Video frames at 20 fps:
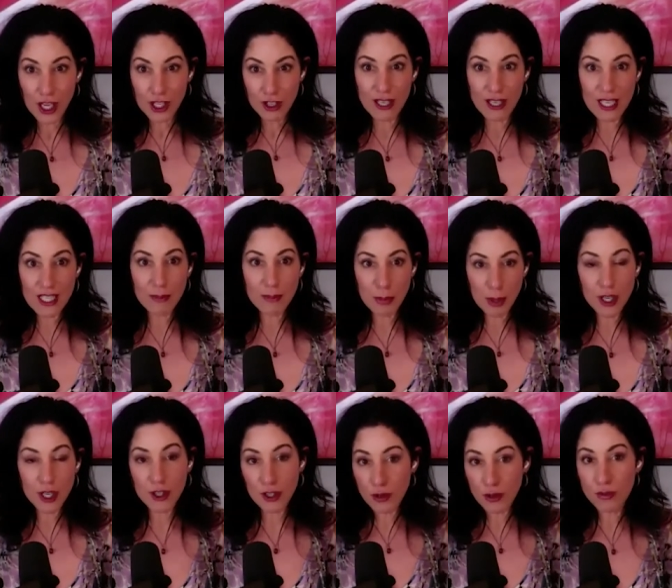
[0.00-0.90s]
you need to
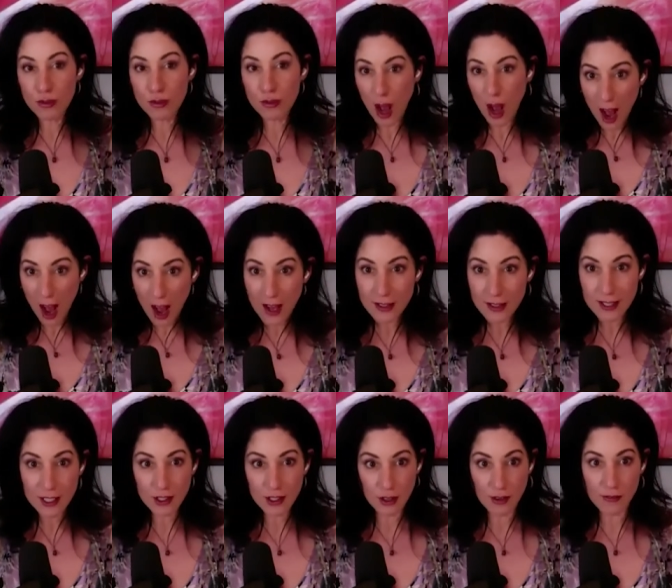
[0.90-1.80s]
put a new
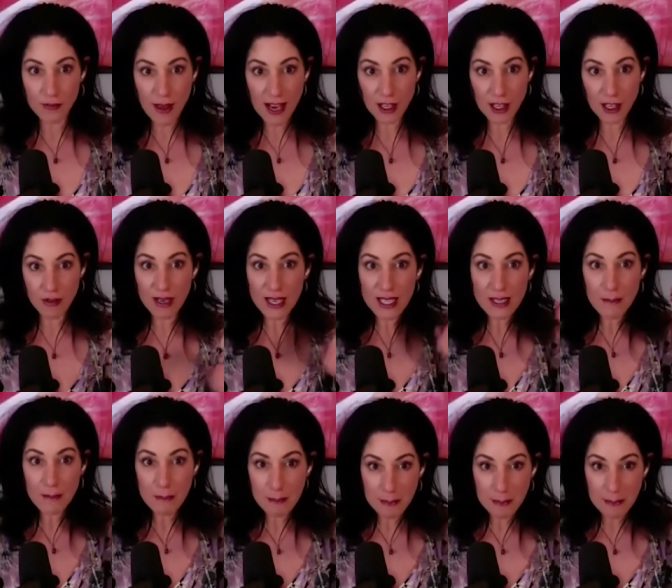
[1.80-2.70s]
cause into effect. You need
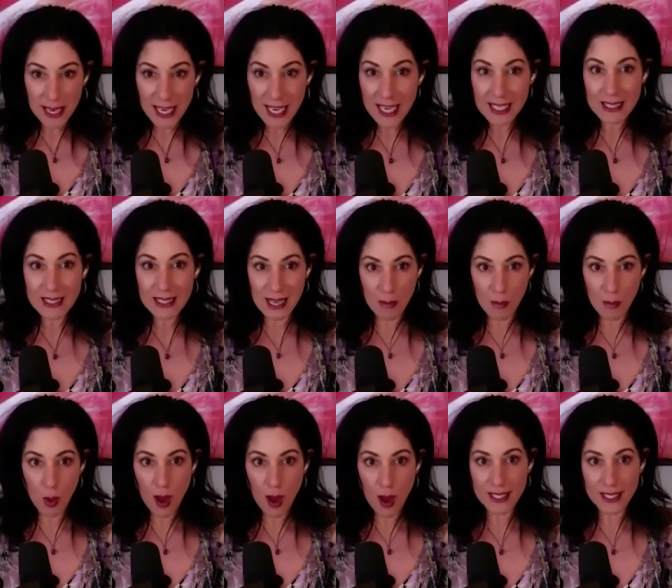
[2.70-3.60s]
to be
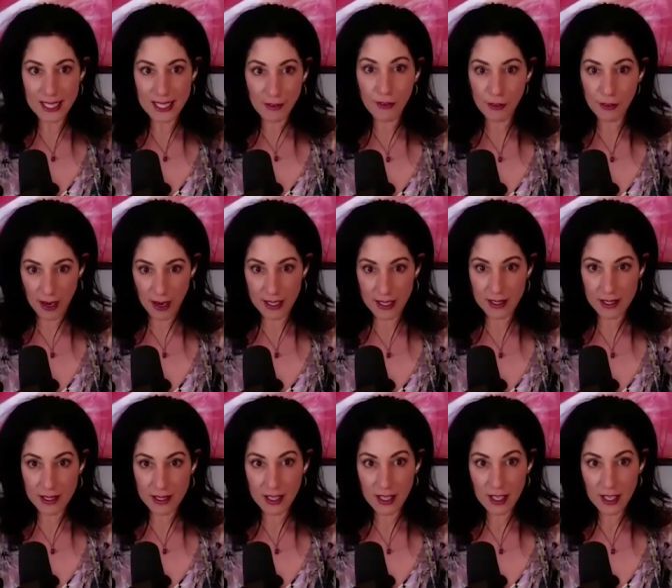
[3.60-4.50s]
someone
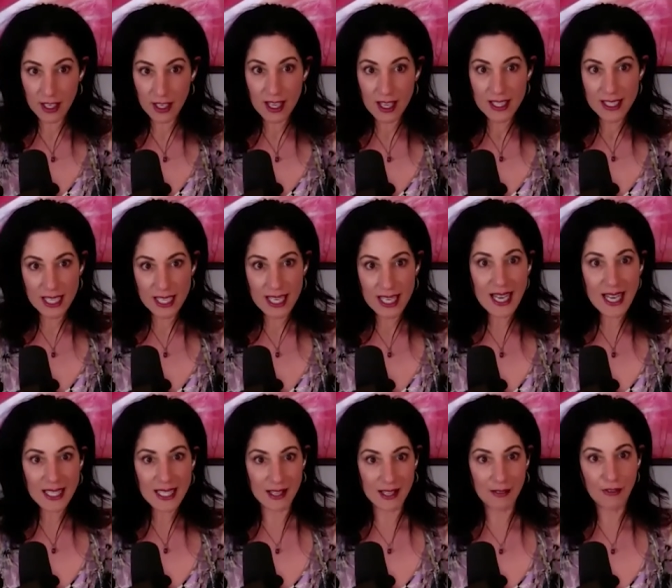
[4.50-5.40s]
different to
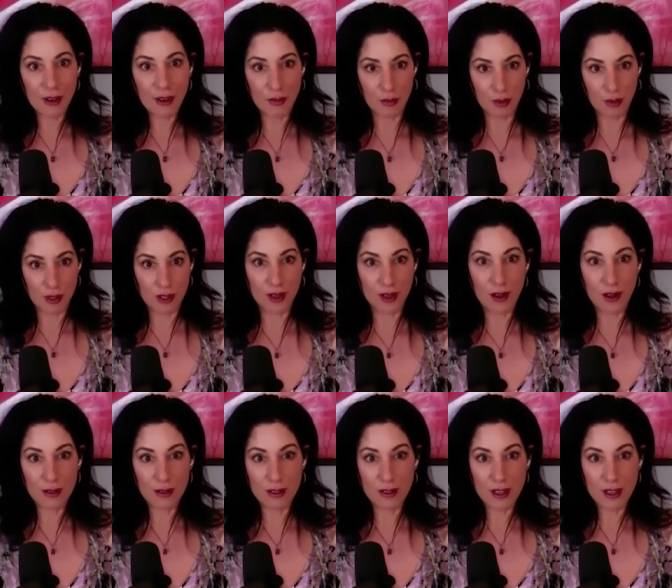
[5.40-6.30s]
get different
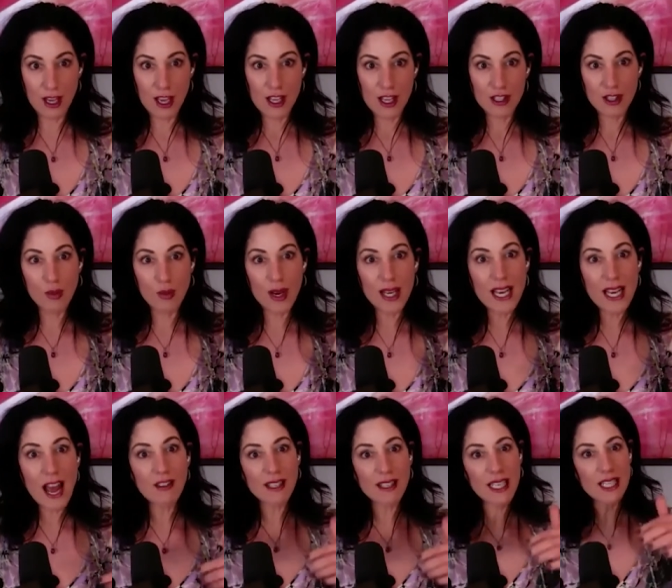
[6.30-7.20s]
results. So we
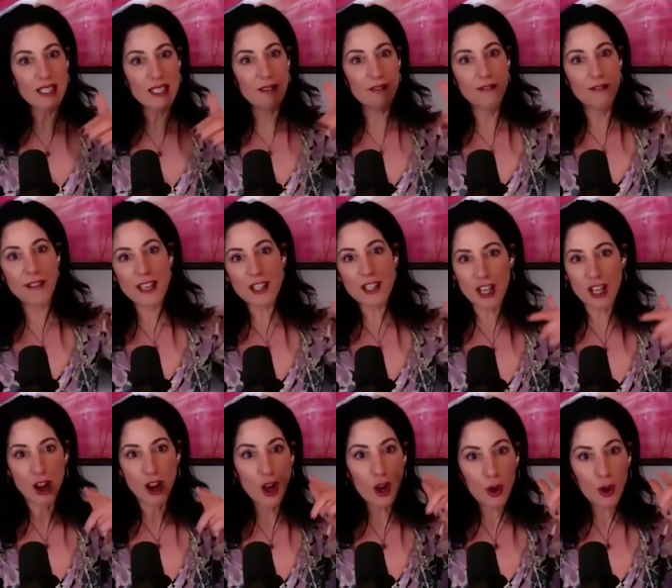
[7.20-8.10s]
now need to
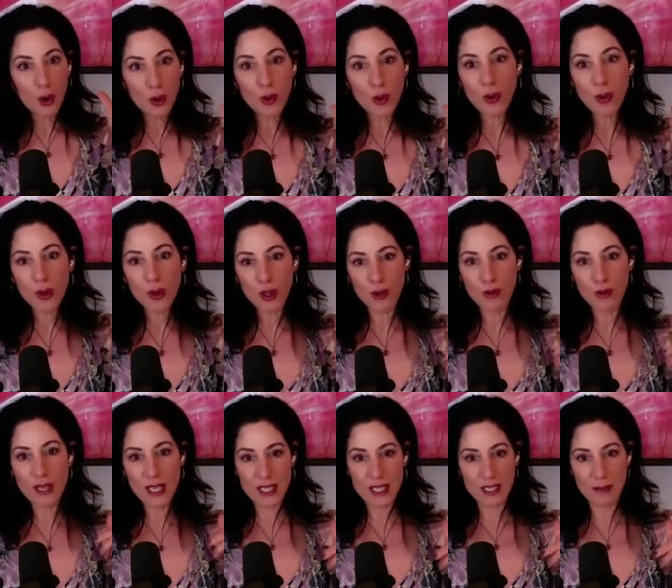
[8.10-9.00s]
vision who you
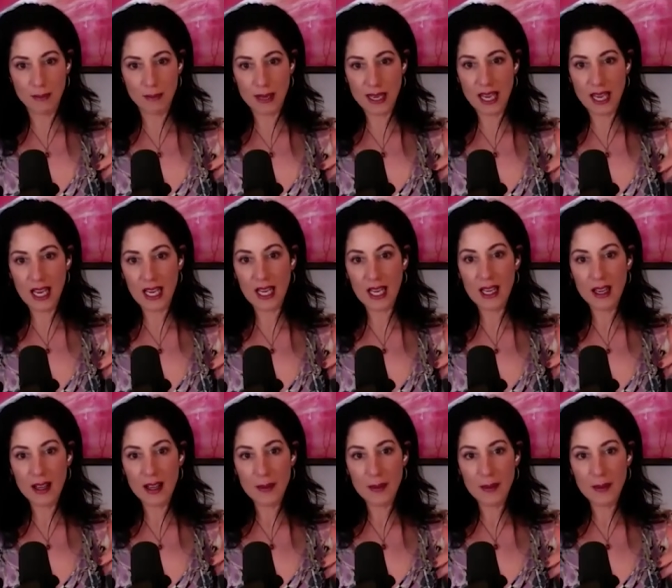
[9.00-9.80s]
need to be